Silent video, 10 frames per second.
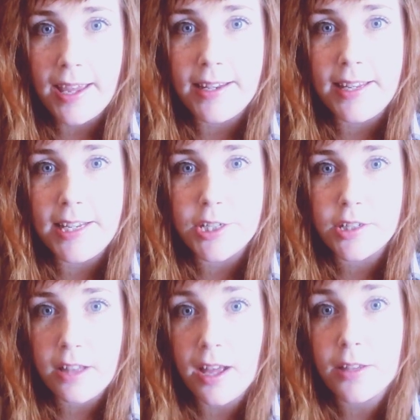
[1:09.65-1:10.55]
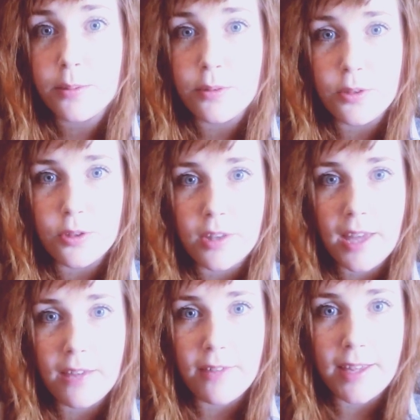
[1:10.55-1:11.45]
and each class will usually
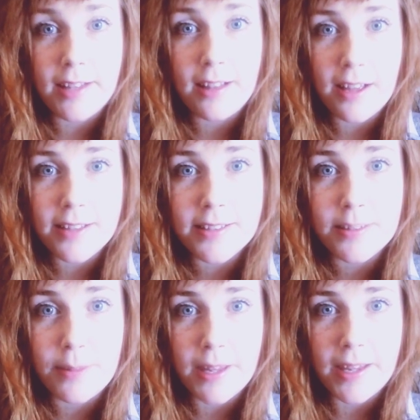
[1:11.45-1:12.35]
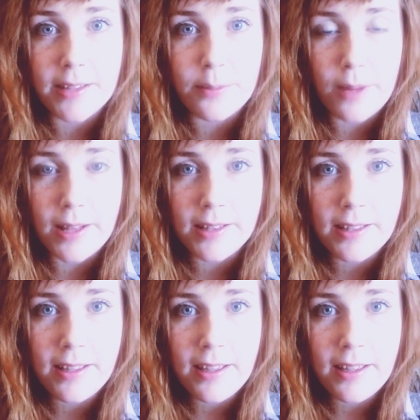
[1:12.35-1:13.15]
have a class display as well.